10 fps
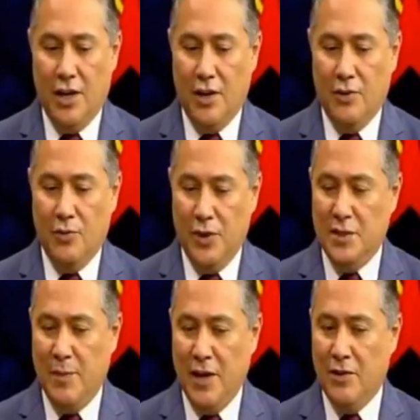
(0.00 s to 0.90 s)
We
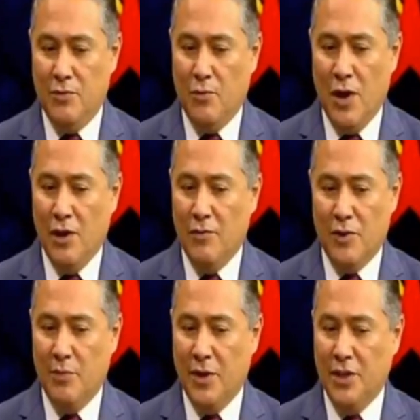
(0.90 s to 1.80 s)
spend well
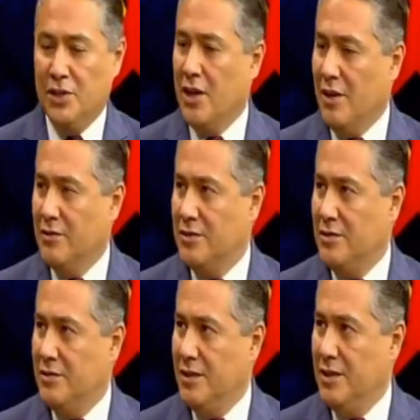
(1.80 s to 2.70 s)
over $1 billion
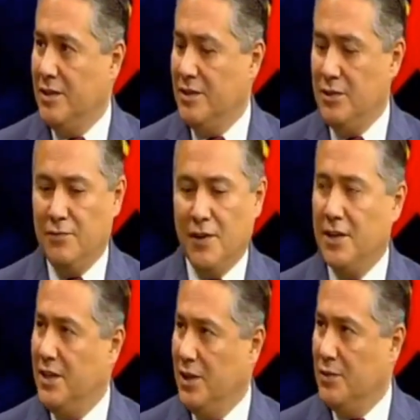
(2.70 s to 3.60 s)
to
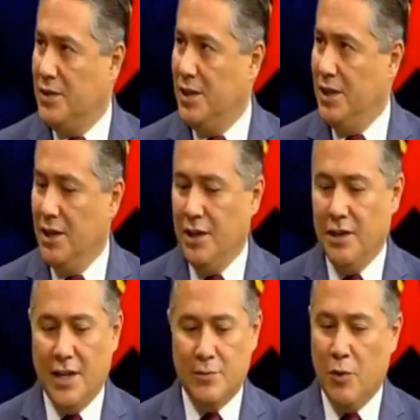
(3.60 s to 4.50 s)
fund DOC.
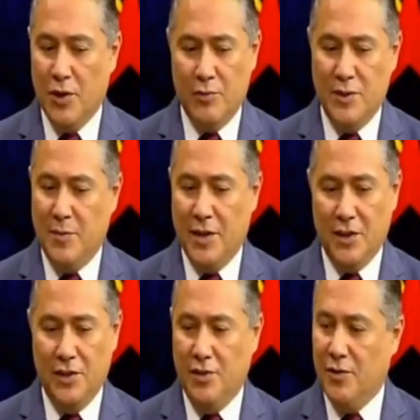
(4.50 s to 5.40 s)
That's more than we spend
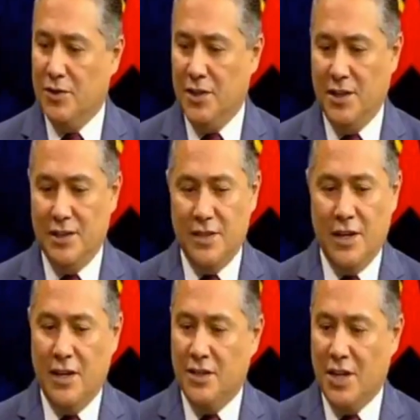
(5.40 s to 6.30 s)
on universities,
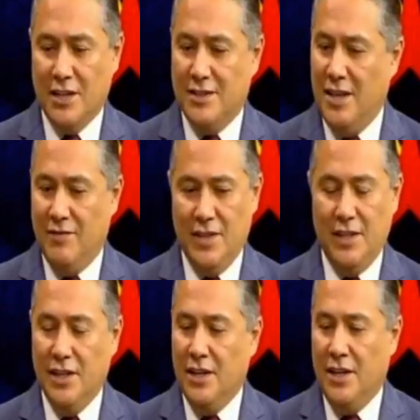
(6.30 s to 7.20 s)
child safety,
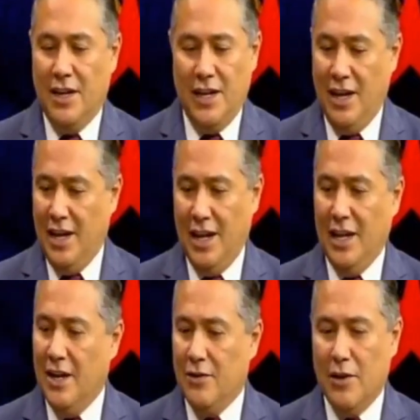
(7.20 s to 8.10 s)
and
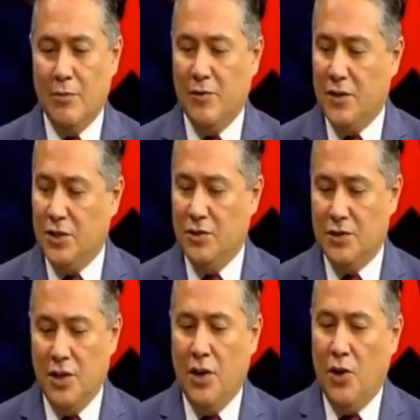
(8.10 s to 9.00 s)
any other number of issues.
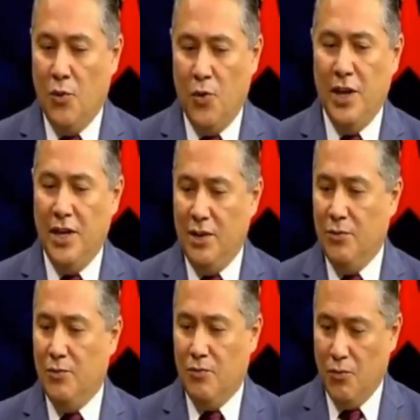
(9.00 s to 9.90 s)
We need
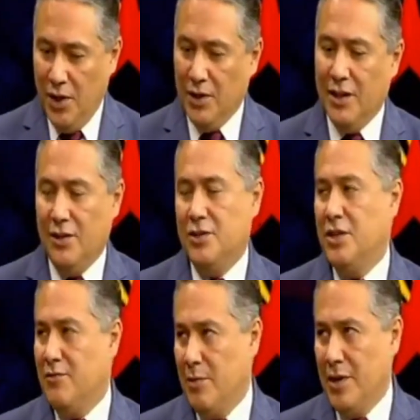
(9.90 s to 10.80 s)
real
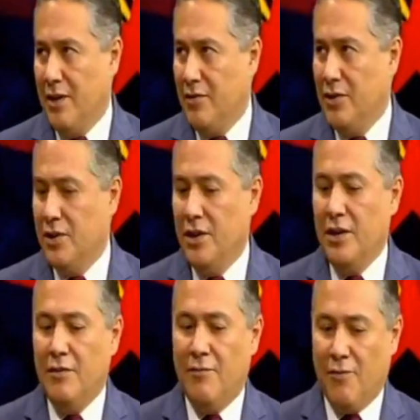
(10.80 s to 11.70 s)
leadership from the governor,
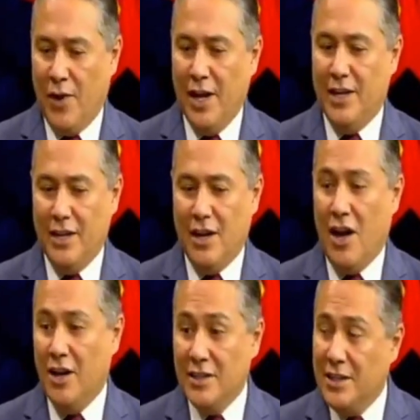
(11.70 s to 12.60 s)
frank
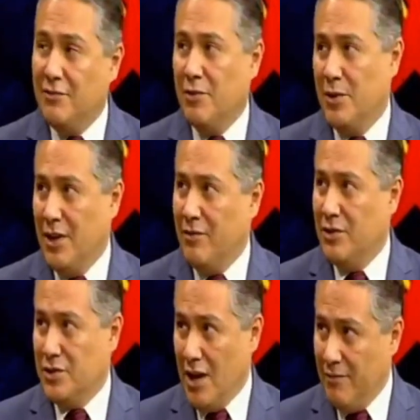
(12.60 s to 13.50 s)
honesty from the
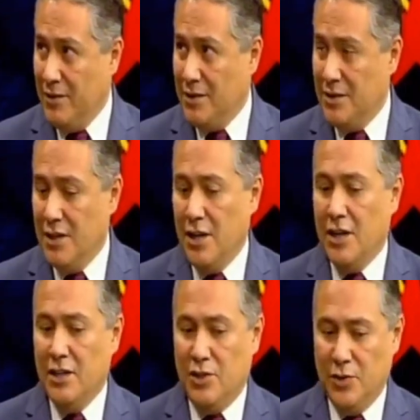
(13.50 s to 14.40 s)
governor's office,
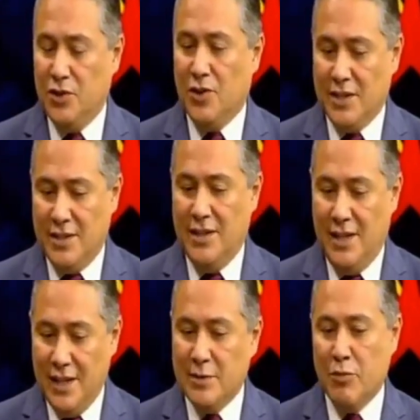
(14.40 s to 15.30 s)
to address
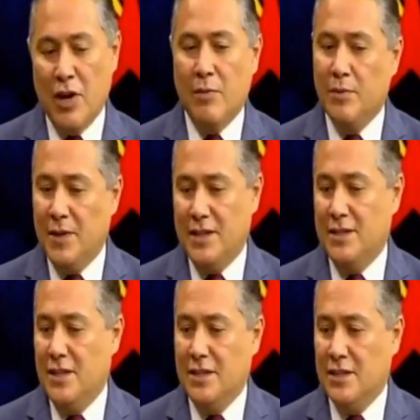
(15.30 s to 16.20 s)
this problem that the
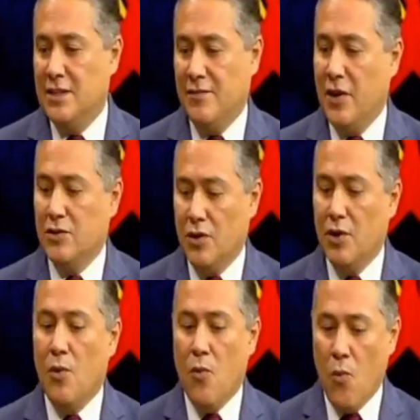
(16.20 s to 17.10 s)
citizens of
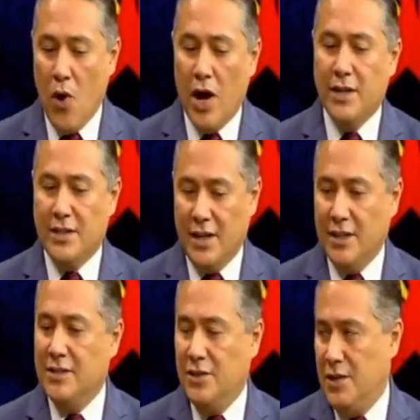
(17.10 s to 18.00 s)
Arizona want
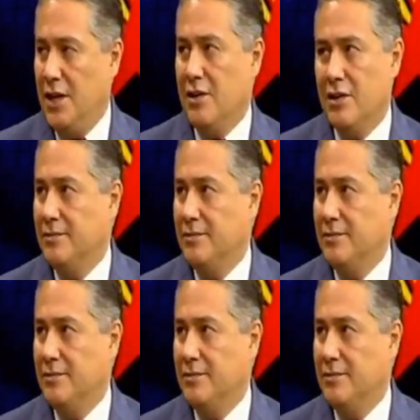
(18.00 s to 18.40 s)
us to take on.